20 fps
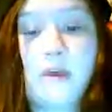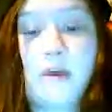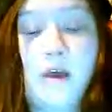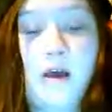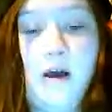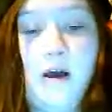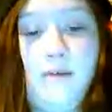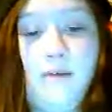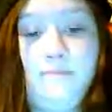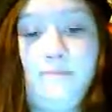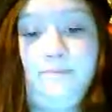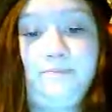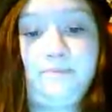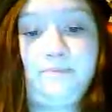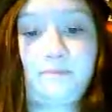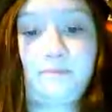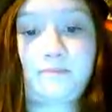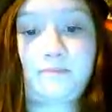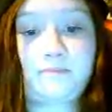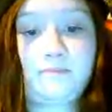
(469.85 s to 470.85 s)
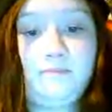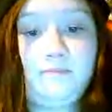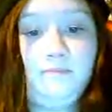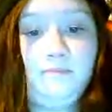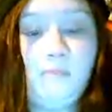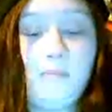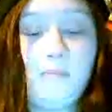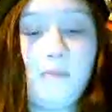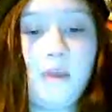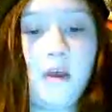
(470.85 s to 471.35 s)

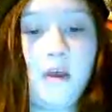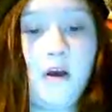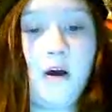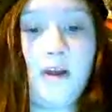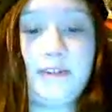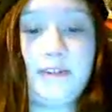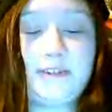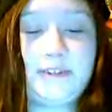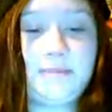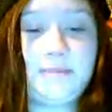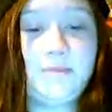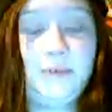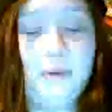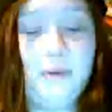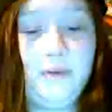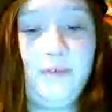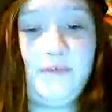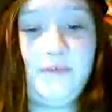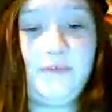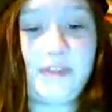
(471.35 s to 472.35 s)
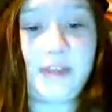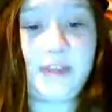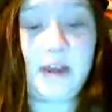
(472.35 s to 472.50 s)
Awesome moves.